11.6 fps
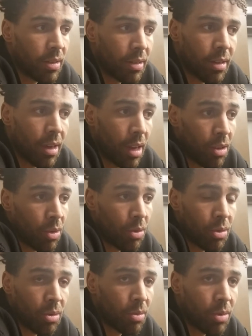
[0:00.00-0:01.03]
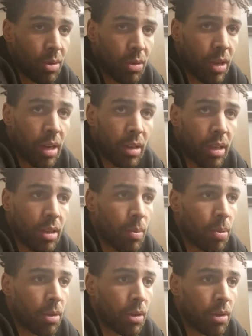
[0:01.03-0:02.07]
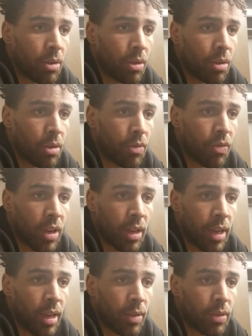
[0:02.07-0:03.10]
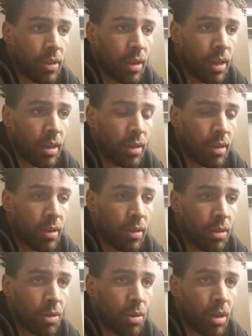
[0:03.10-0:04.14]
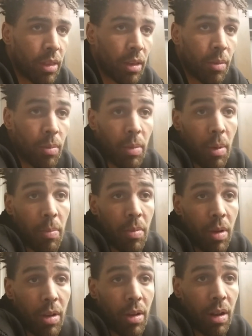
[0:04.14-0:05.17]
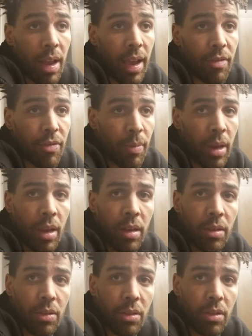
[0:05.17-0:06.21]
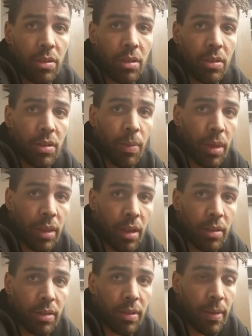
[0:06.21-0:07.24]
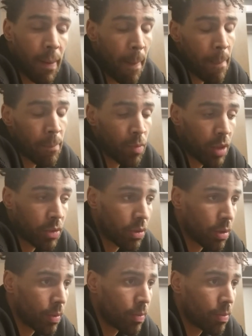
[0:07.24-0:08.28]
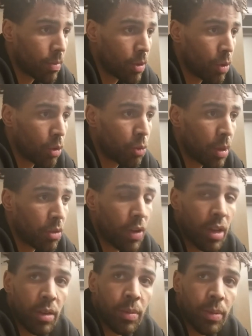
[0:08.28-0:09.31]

is said, you know, you gotta keep the fan out, and you know, I think a life ban is something that's, you know, speaks volume.